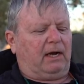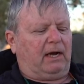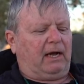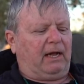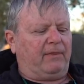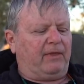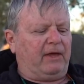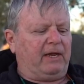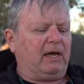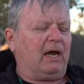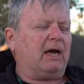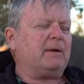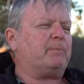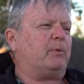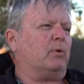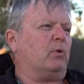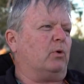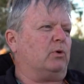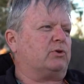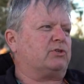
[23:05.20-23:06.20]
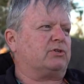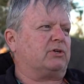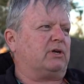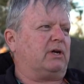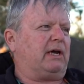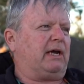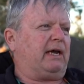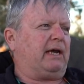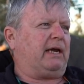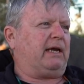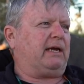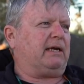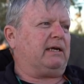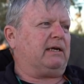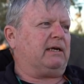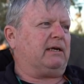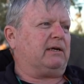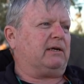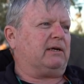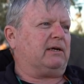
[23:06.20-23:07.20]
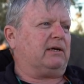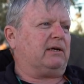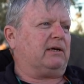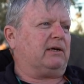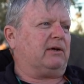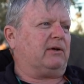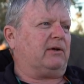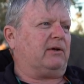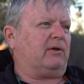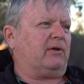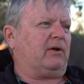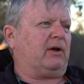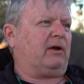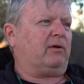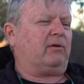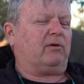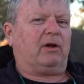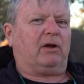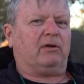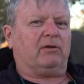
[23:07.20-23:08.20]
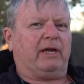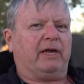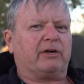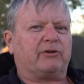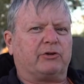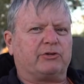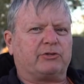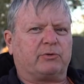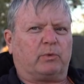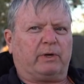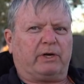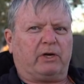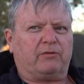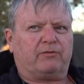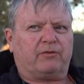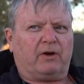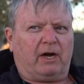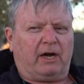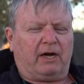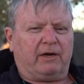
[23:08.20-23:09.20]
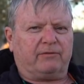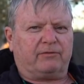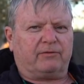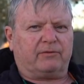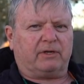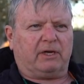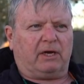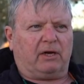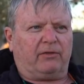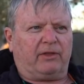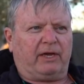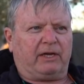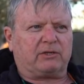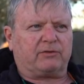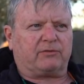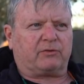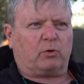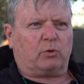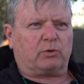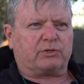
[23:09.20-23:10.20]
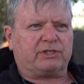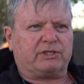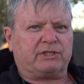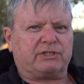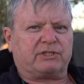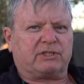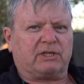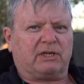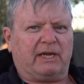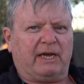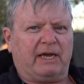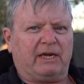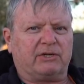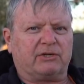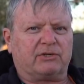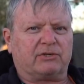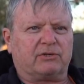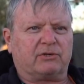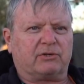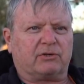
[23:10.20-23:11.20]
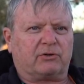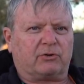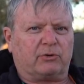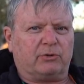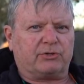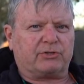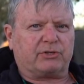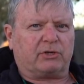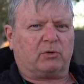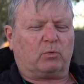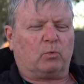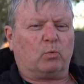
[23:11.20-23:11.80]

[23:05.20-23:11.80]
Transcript: And then I bought a Land Cruiser 105. Now that, of course, is the Land Cruiser